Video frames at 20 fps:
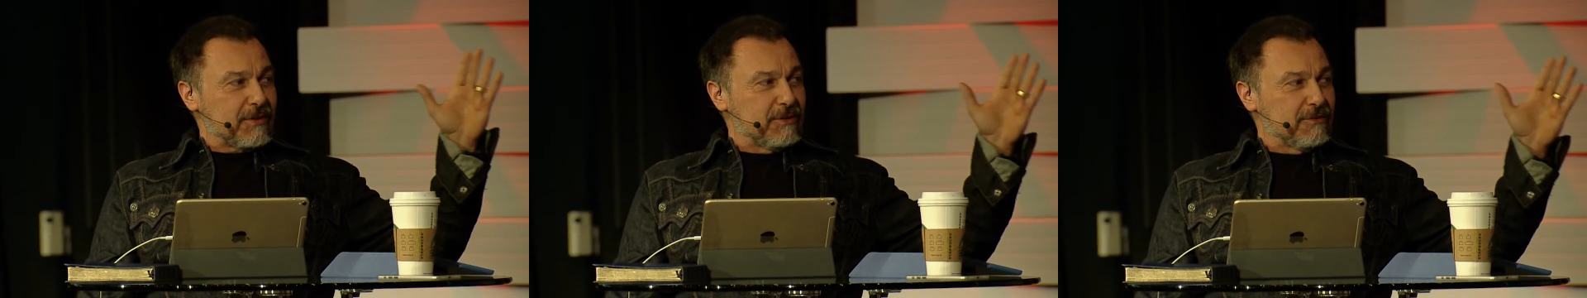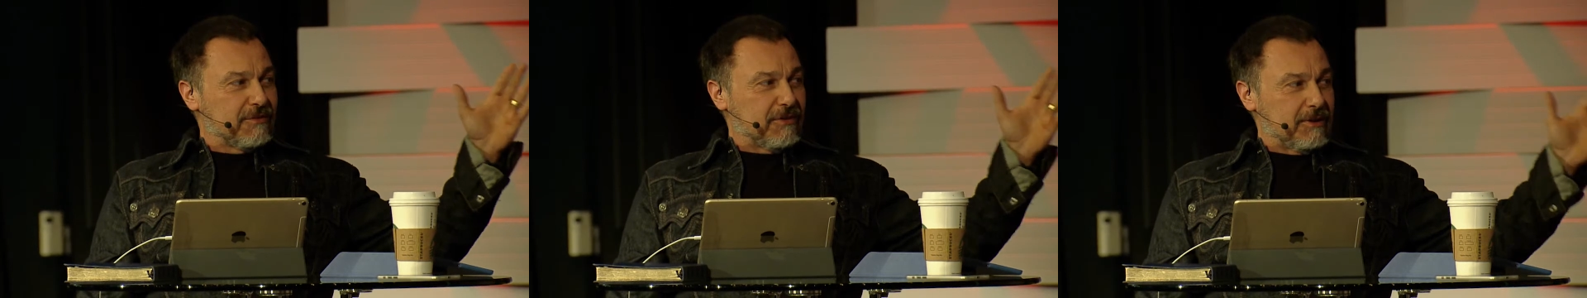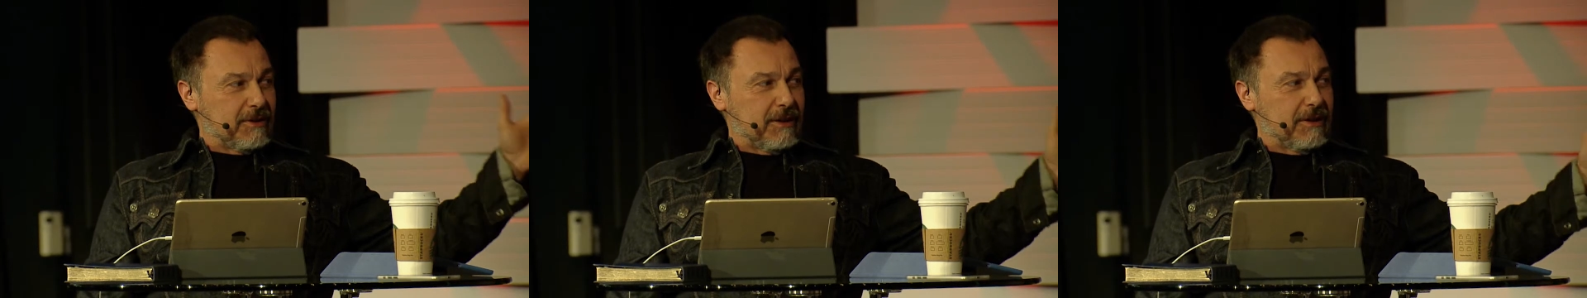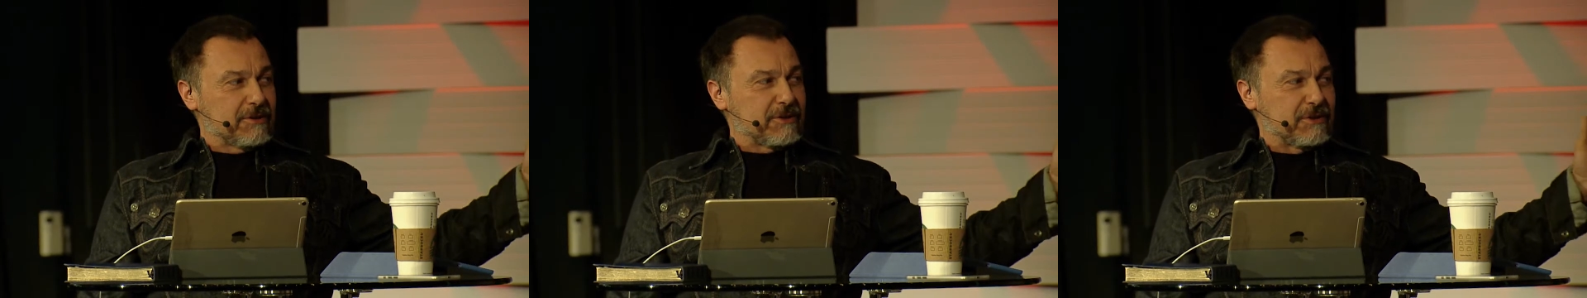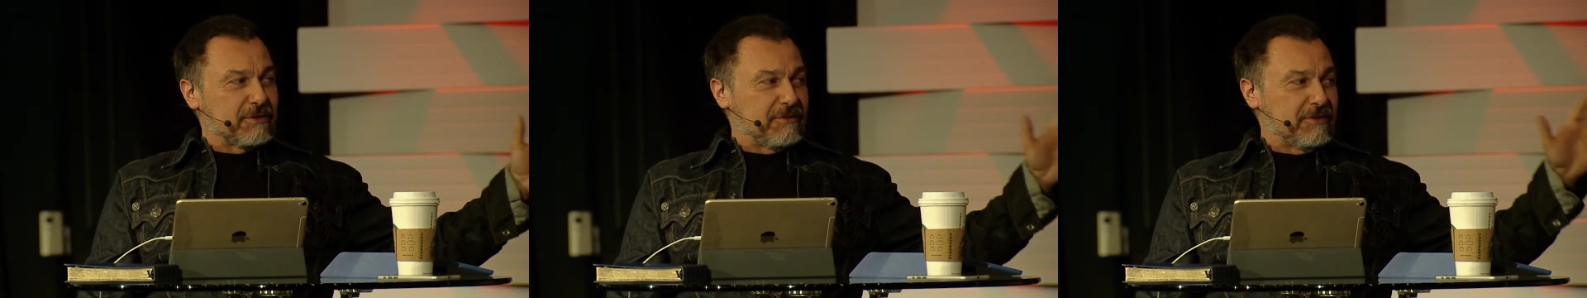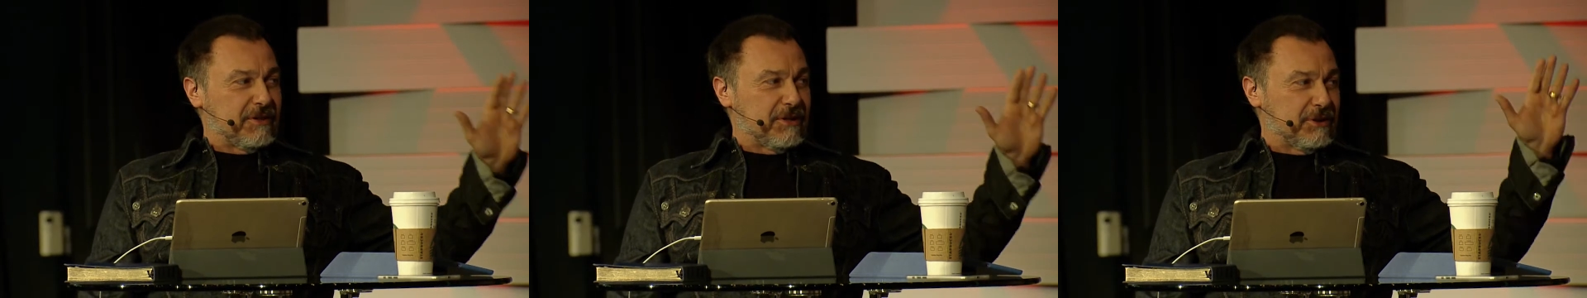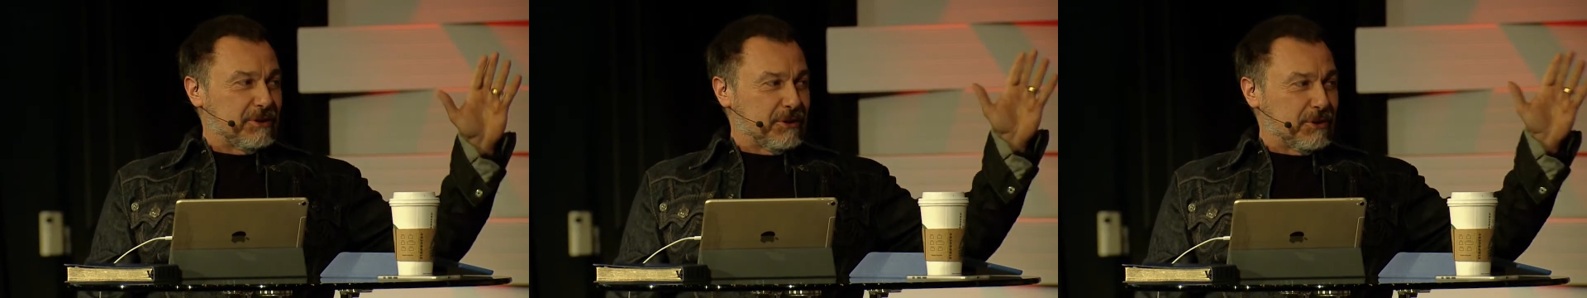
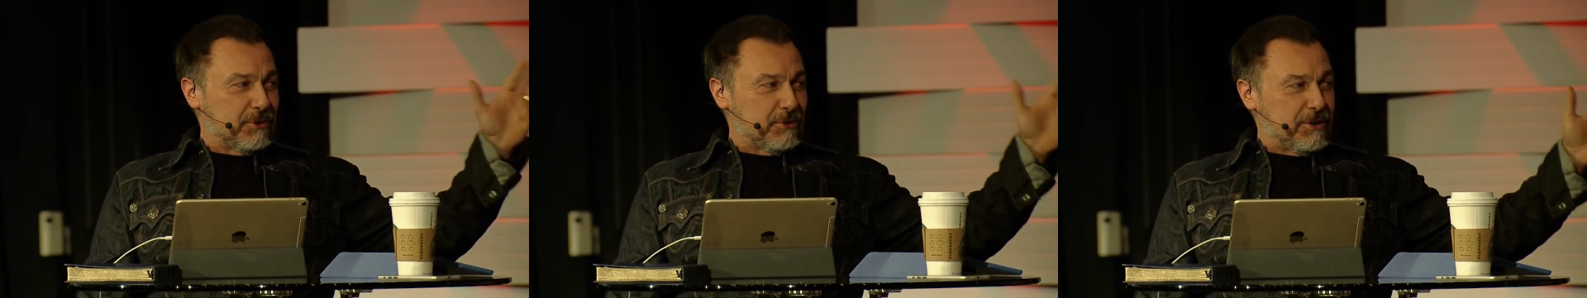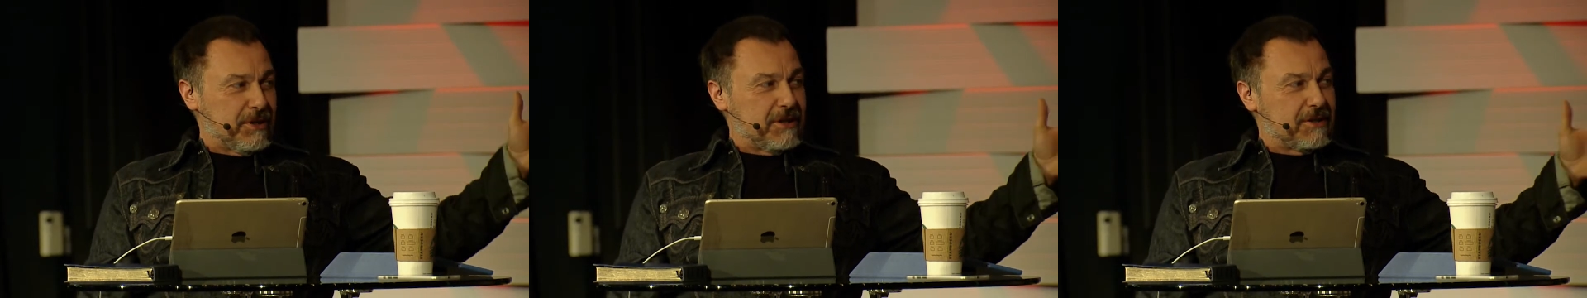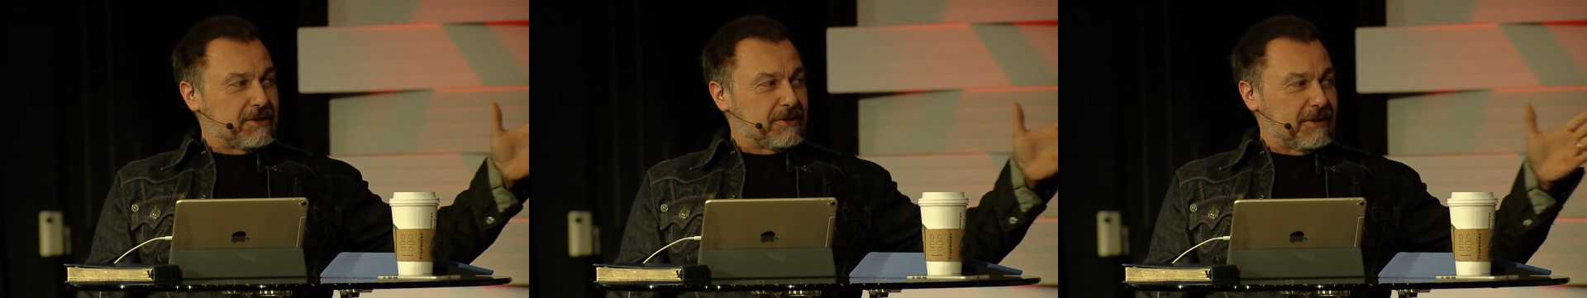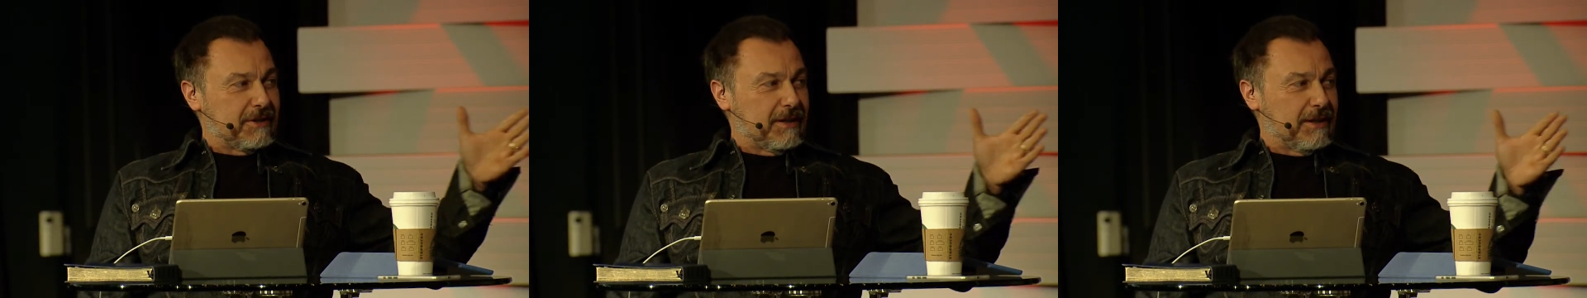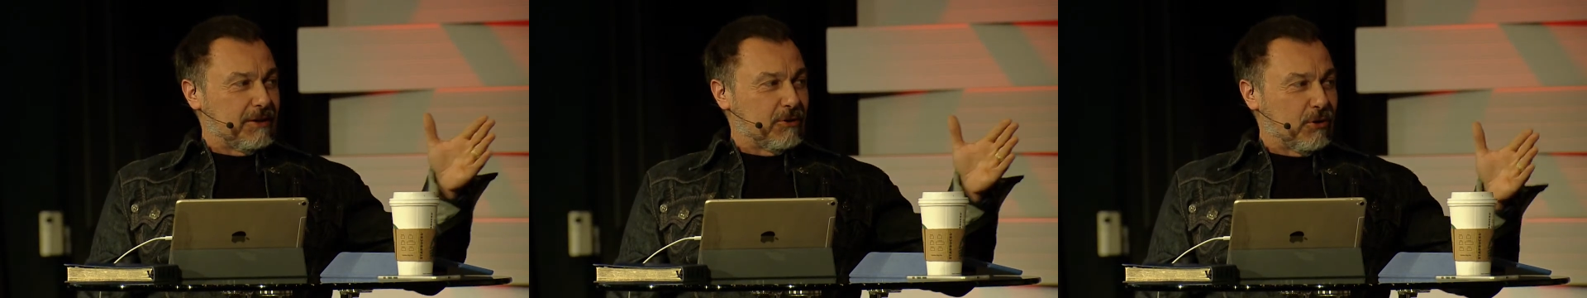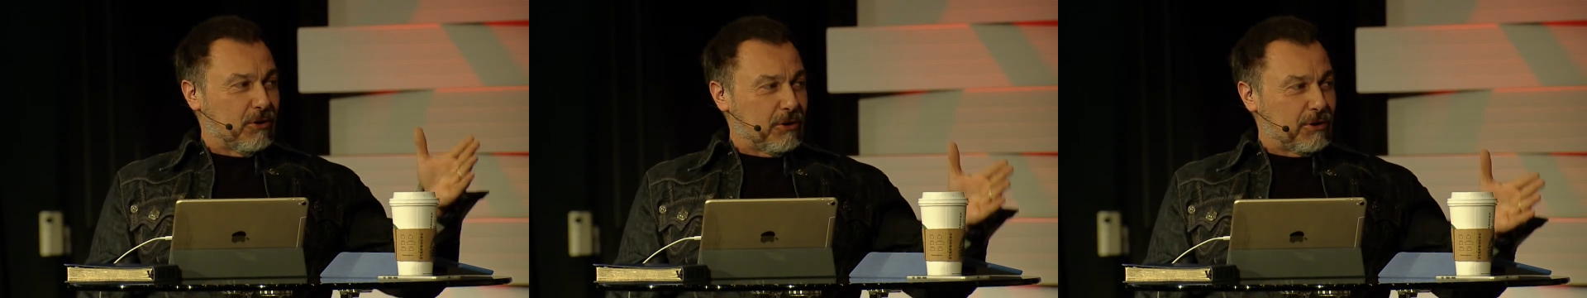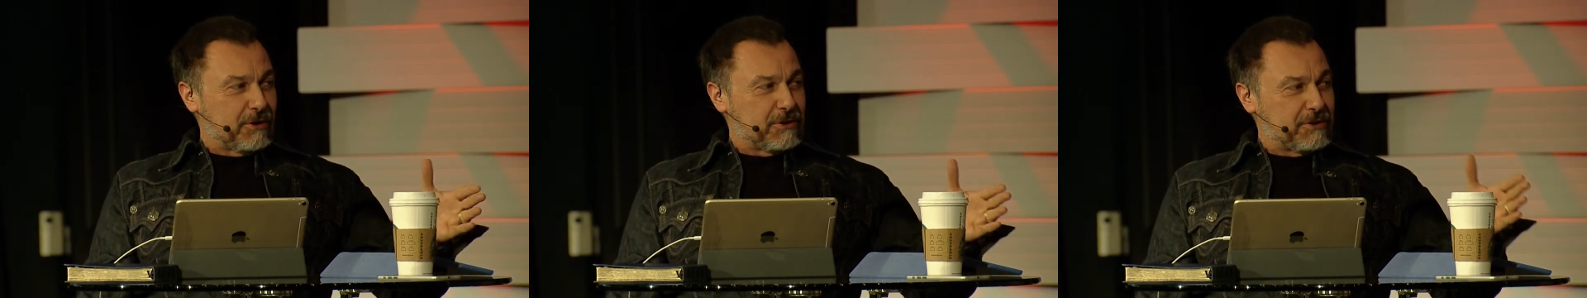philosophy and the Greeks, and then
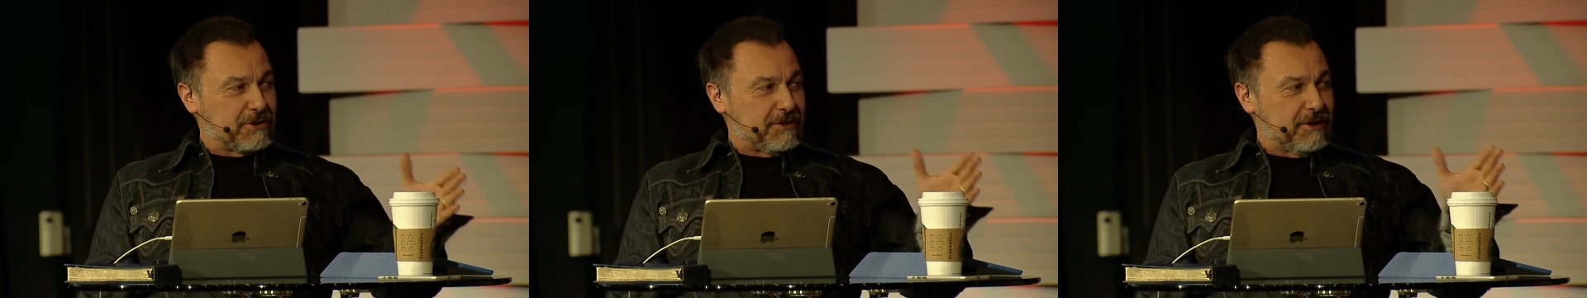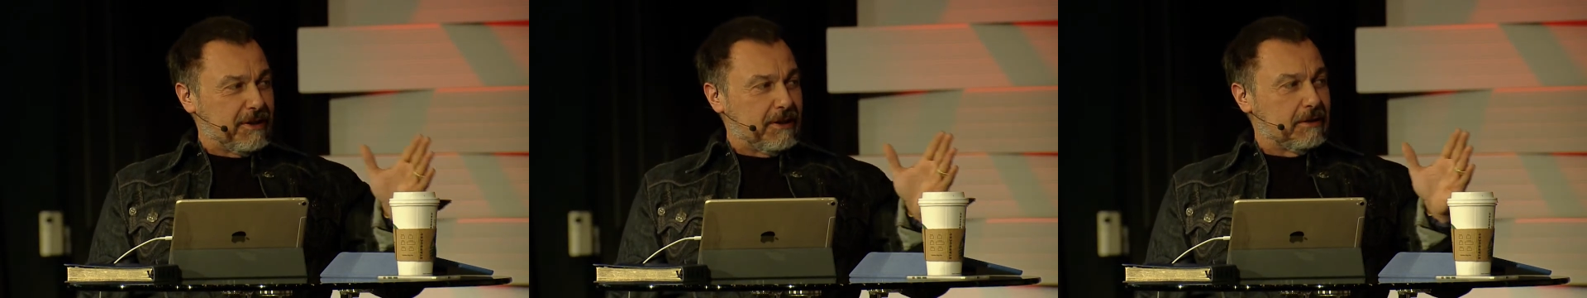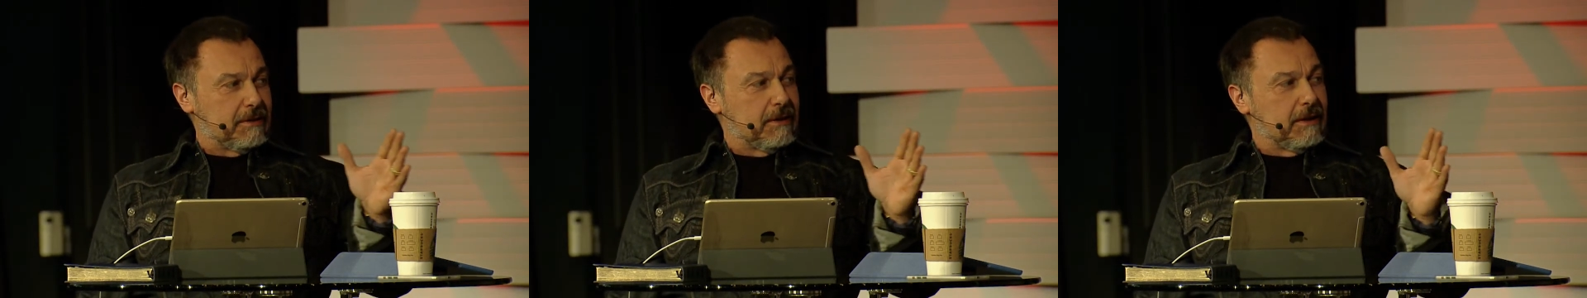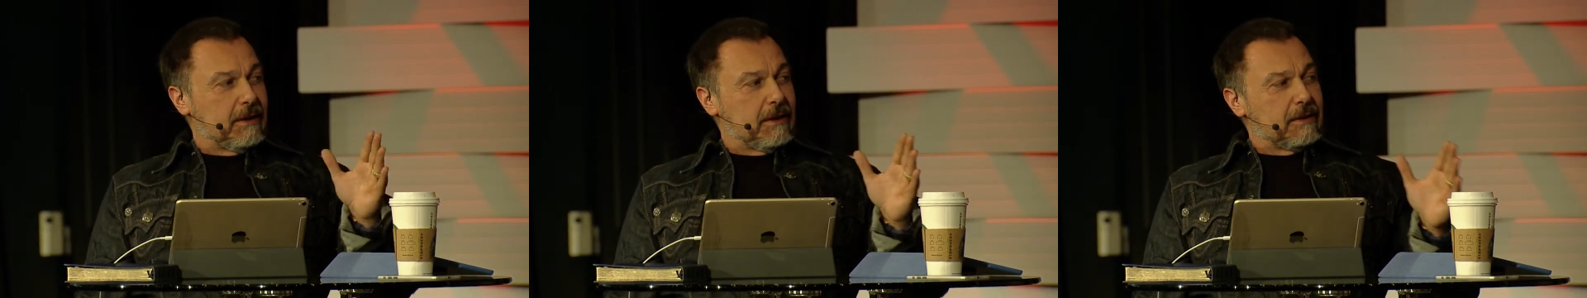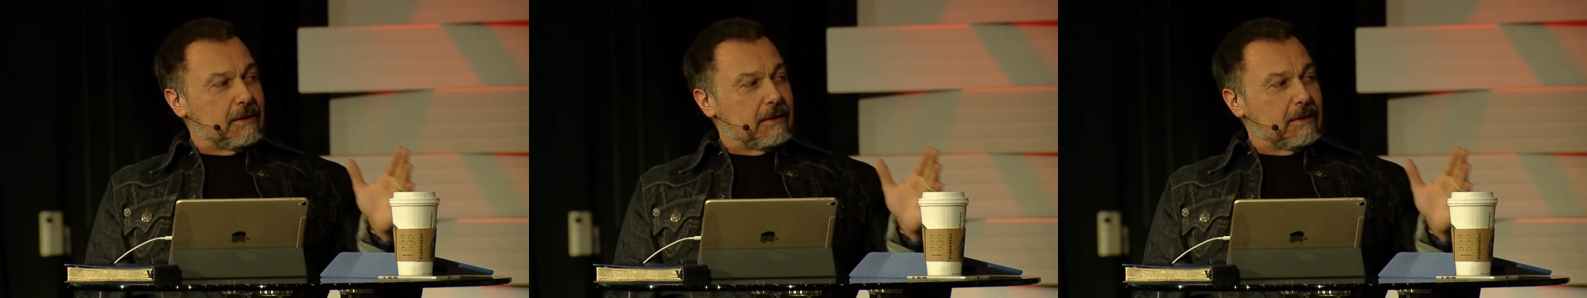Augustine,